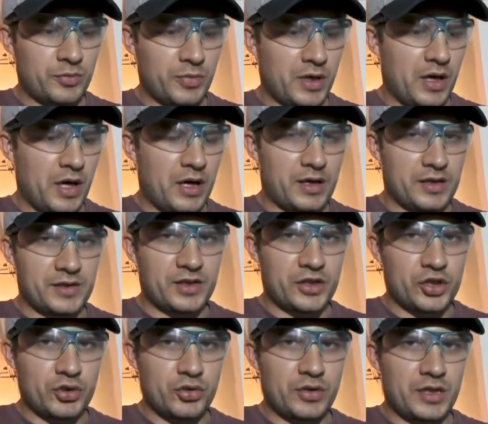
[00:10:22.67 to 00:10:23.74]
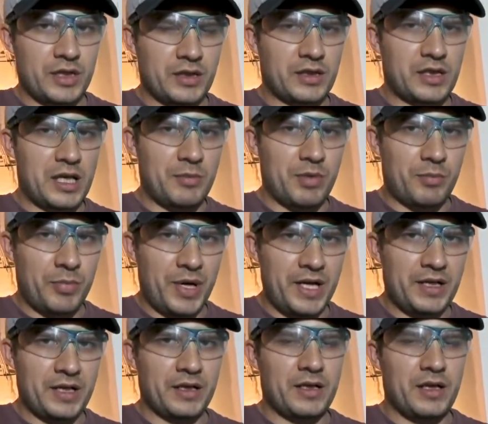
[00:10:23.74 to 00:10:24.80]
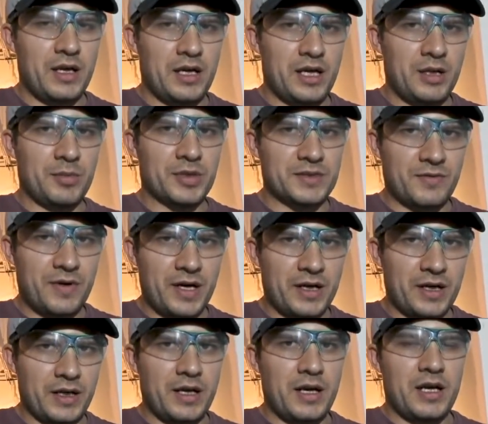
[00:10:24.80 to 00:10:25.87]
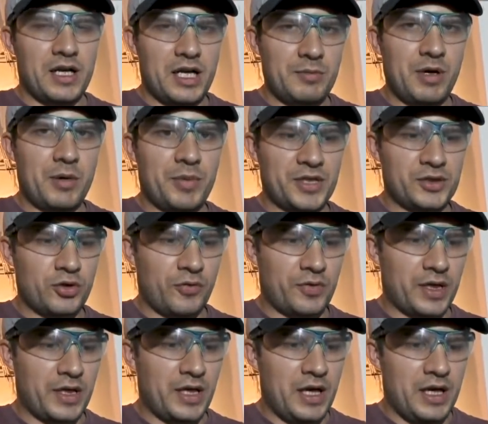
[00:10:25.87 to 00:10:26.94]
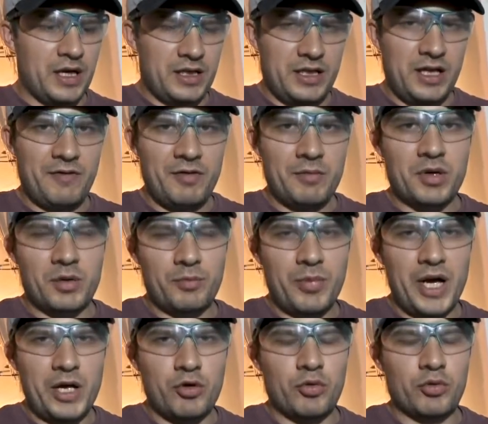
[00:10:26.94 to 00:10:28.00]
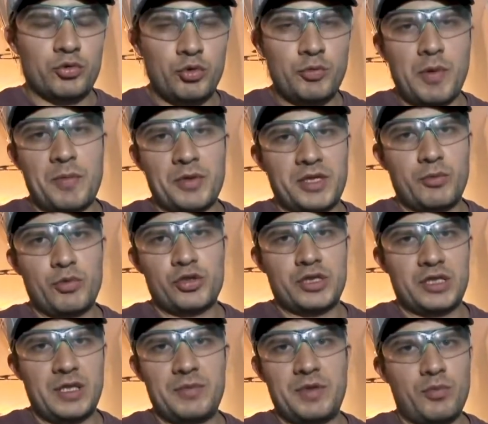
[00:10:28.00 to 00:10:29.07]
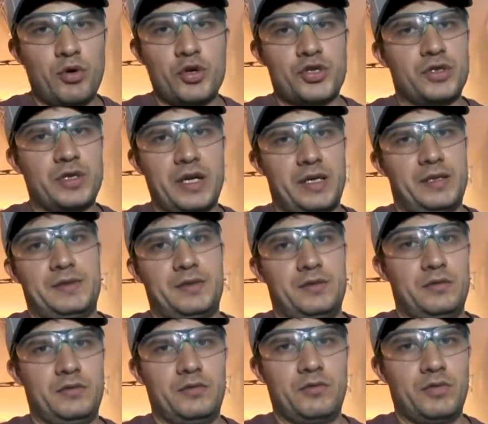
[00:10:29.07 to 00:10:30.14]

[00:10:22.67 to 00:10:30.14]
Uh, by Russian electrical code, it is allowed to use soldering in boxes that will be inaccessible.